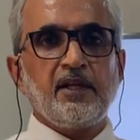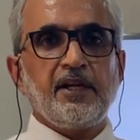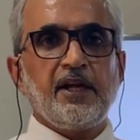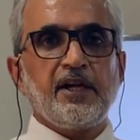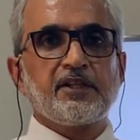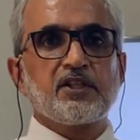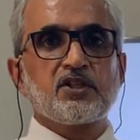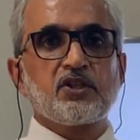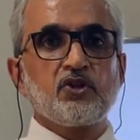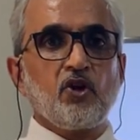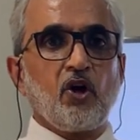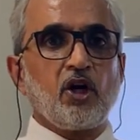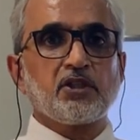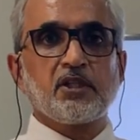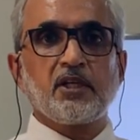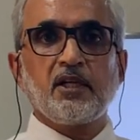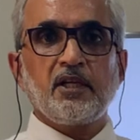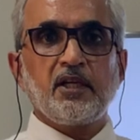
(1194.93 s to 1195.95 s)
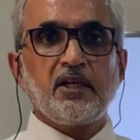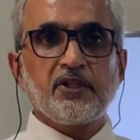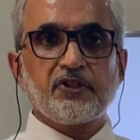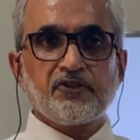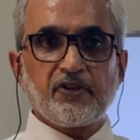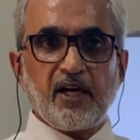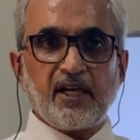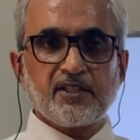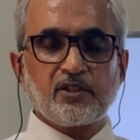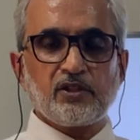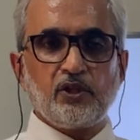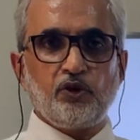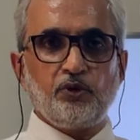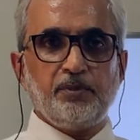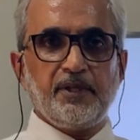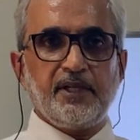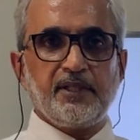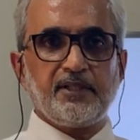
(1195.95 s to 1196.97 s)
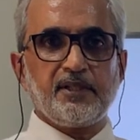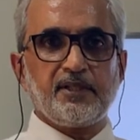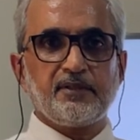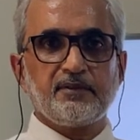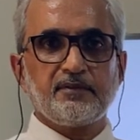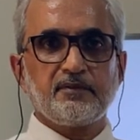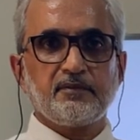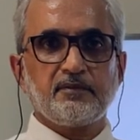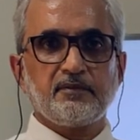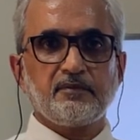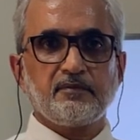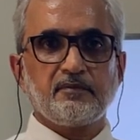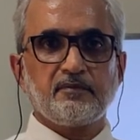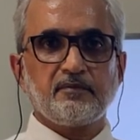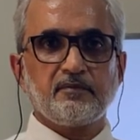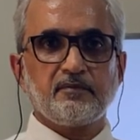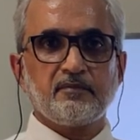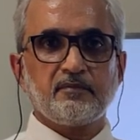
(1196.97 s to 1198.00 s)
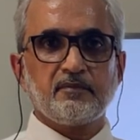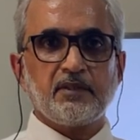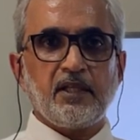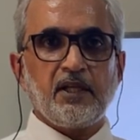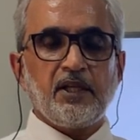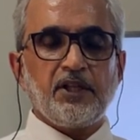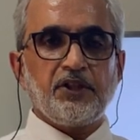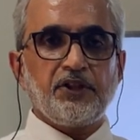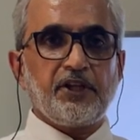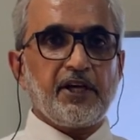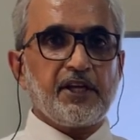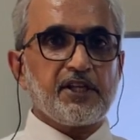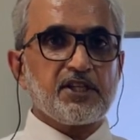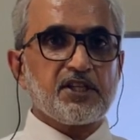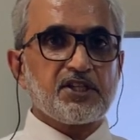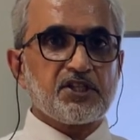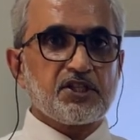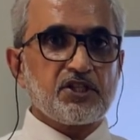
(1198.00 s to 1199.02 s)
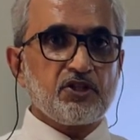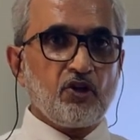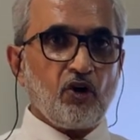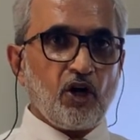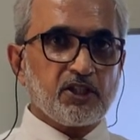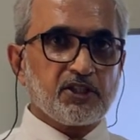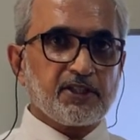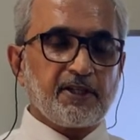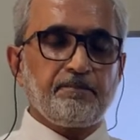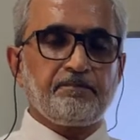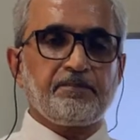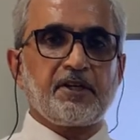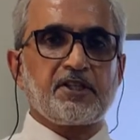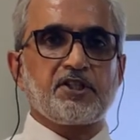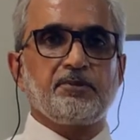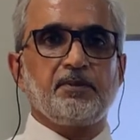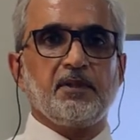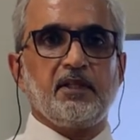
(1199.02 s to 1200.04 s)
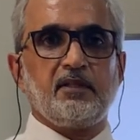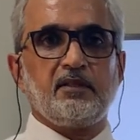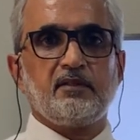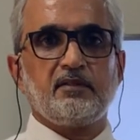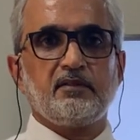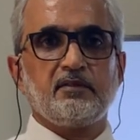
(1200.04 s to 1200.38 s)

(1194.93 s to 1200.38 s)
It is not transilluminant. There is not compressible.